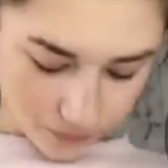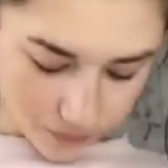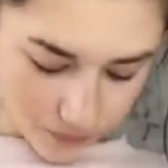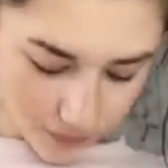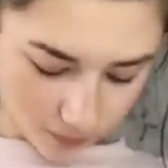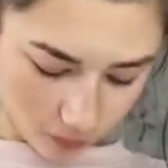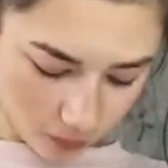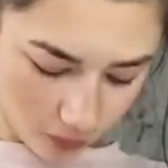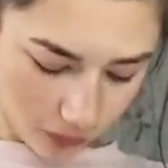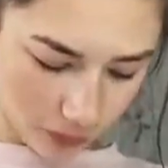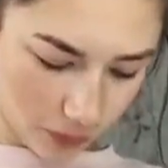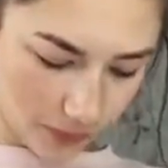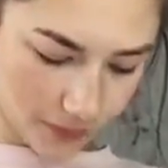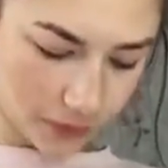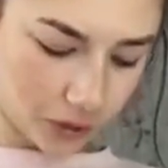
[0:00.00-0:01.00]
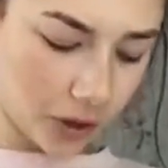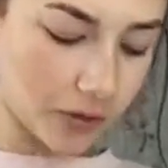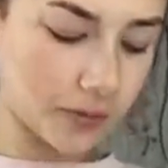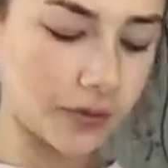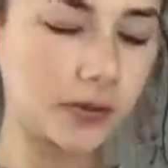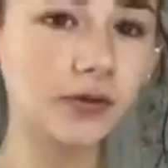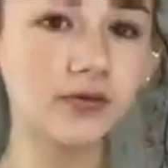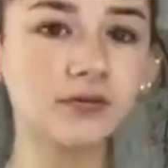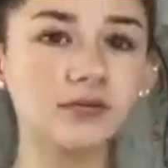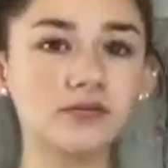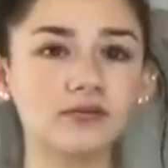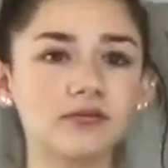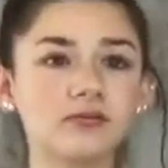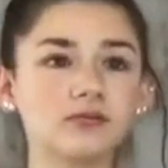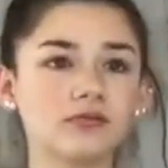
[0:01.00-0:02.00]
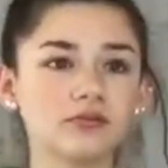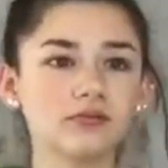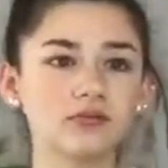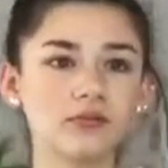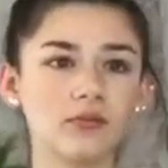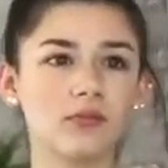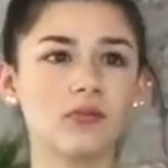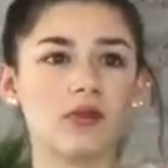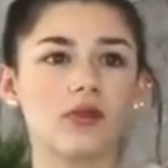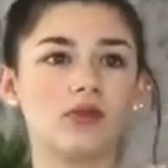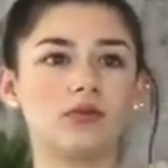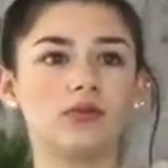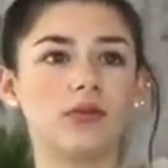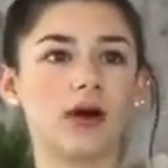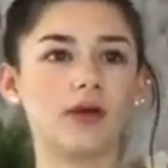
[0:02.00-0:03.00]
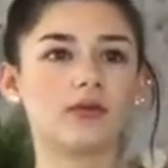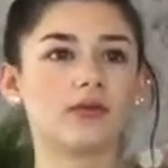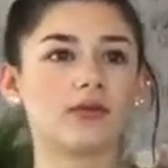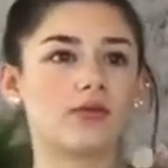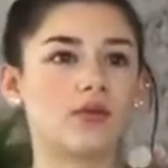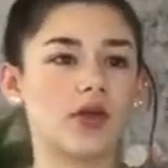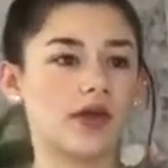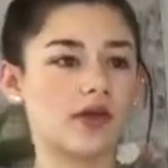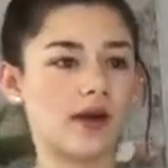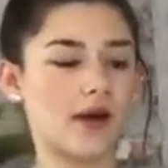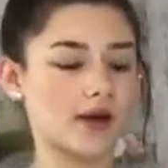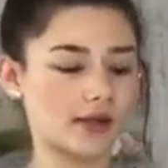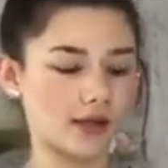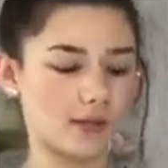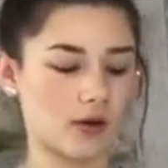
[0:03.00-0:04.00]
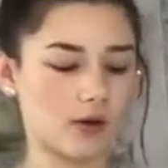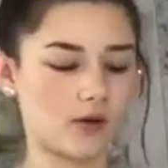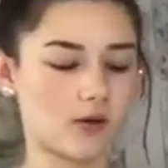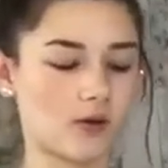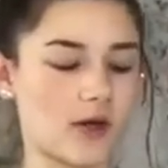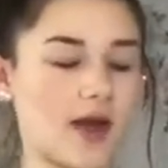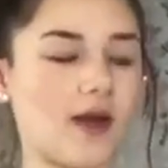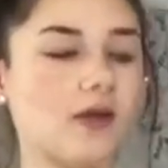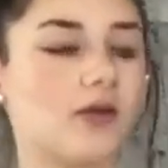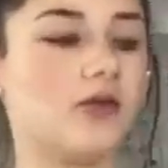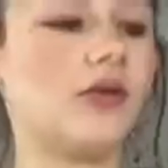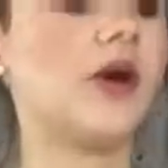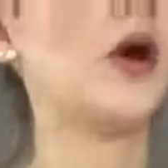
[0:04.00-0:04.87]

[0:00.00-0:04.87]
Maybe just all on the top. So I don't think that actually works, because I know